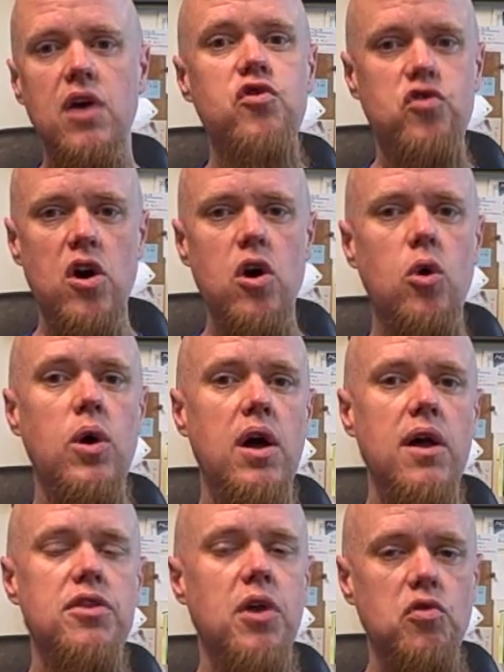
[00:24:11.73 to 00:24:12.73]
So
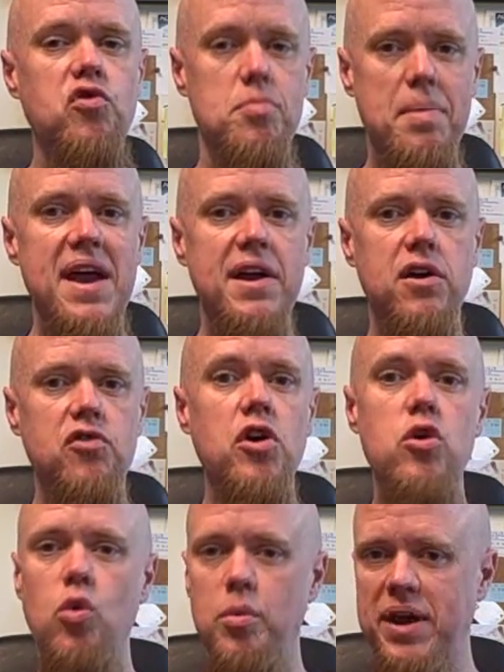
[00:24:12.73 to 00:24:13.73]
those
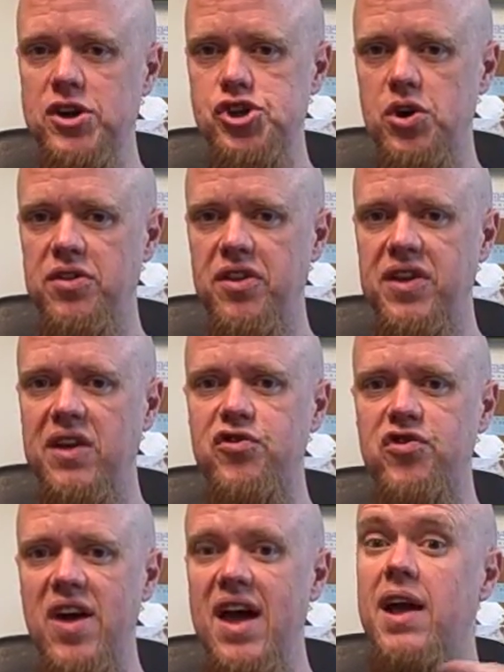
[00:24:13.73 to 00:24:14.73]
debaters will make sure that they
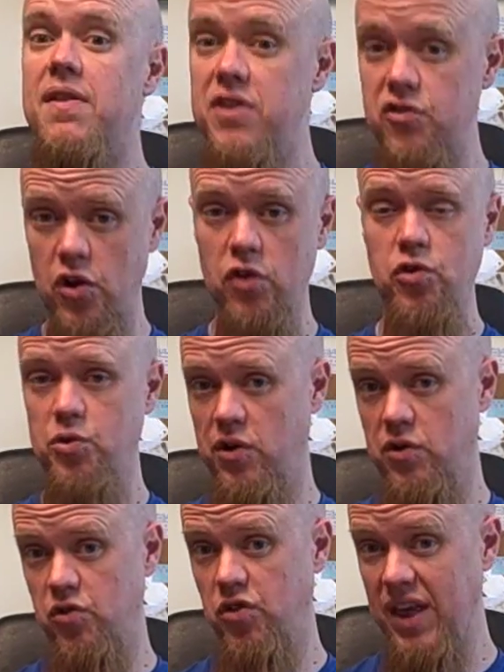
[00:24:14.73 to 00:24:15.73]
say, this also
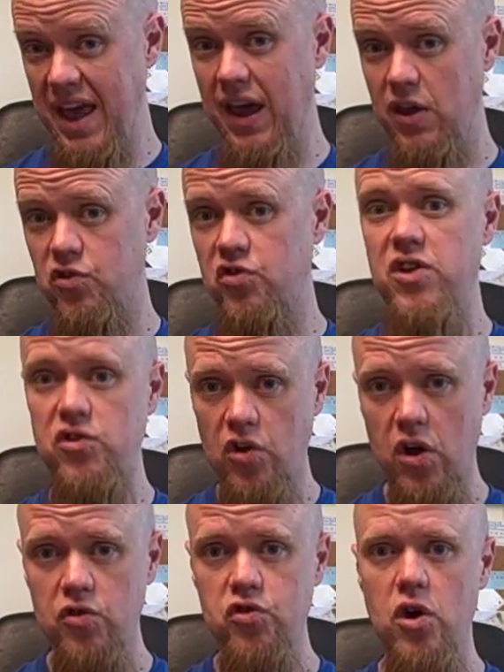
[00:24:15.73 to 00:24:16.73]
turns the case. This
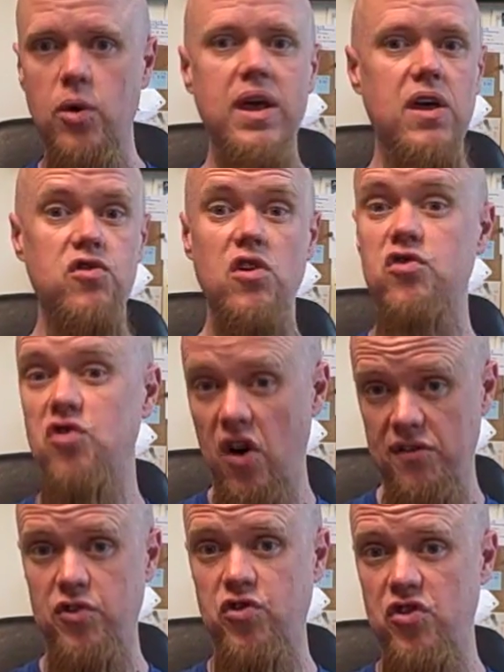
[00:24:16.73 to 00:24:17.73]
also is a
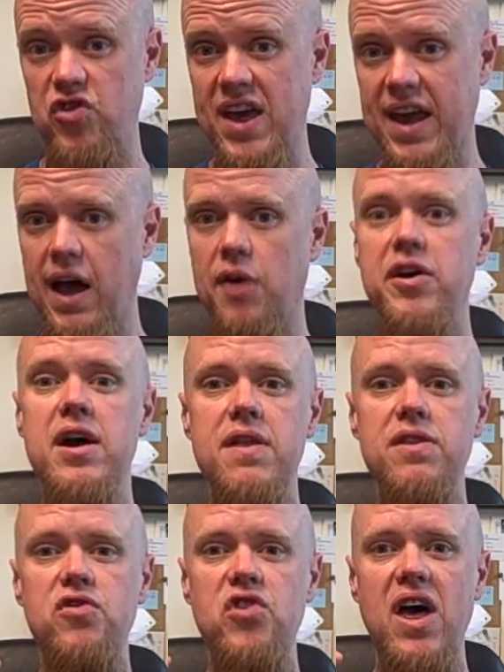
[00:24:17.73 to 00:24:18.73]
solvency takeout.
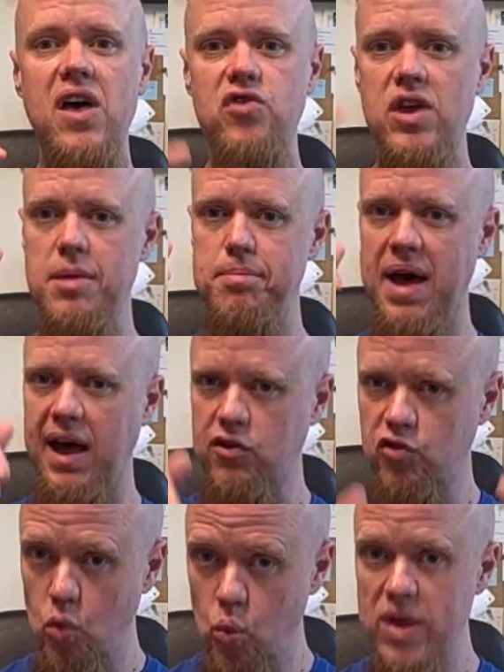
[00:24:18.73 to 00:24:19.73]
This has
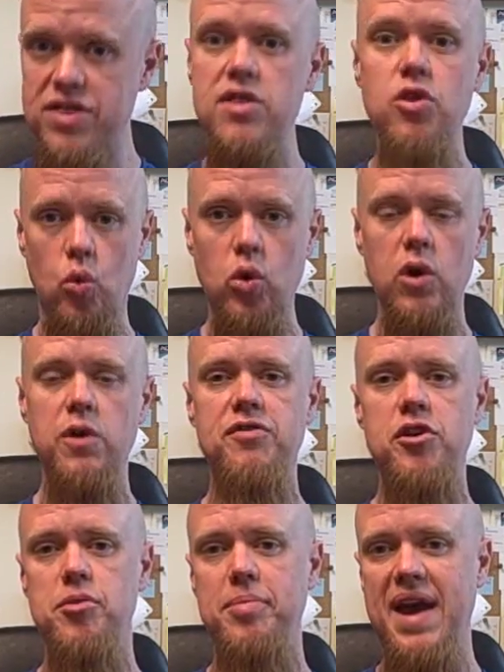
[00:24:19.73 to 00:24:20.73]
impacts within the world of
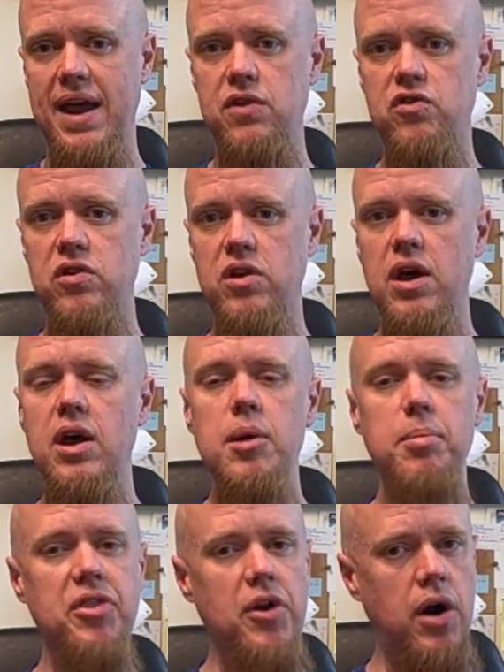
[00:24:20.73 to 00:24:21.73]
the debate.
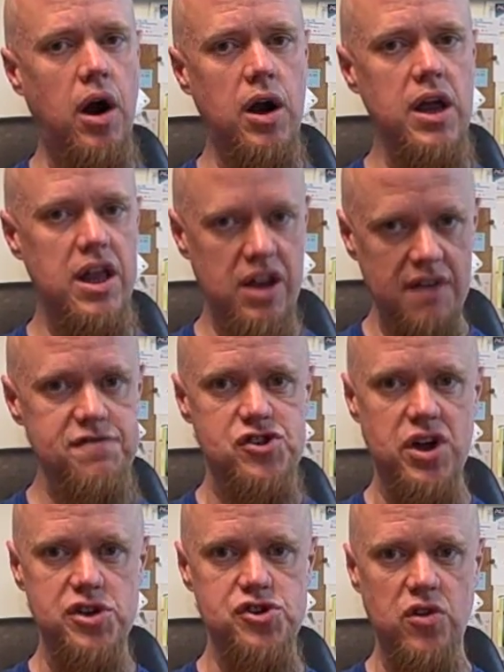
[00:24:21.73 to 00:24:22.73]
But there are enough
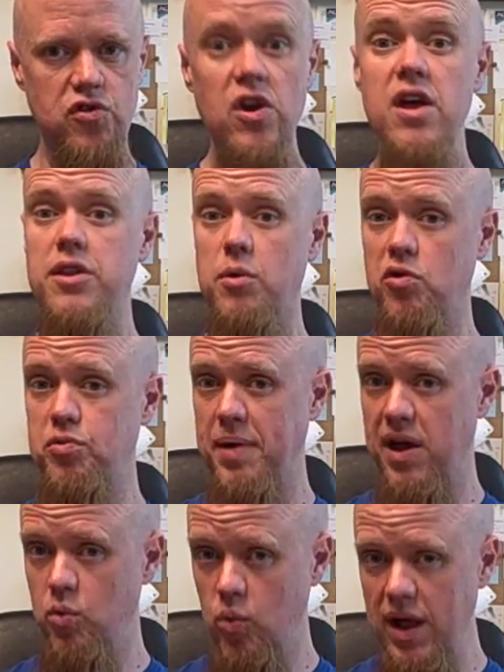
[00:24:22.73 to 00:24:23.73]
judges that
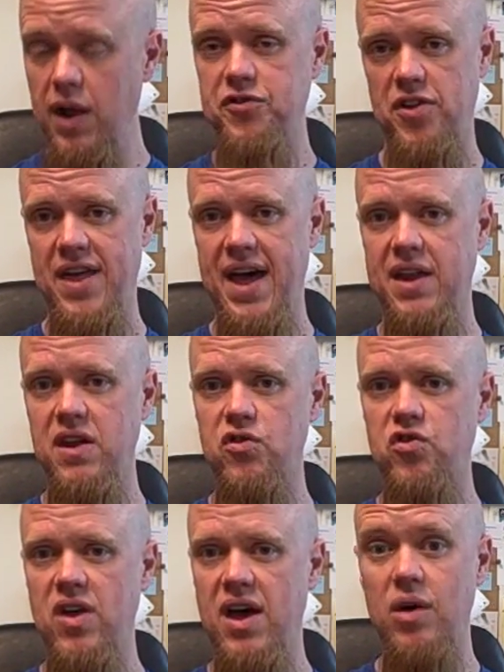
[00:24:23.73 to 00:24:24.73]
respond well to that and
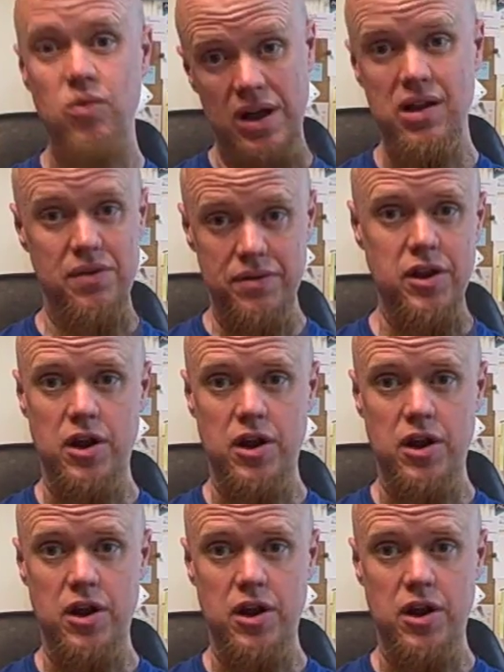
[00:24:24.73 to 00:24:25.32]
say, well,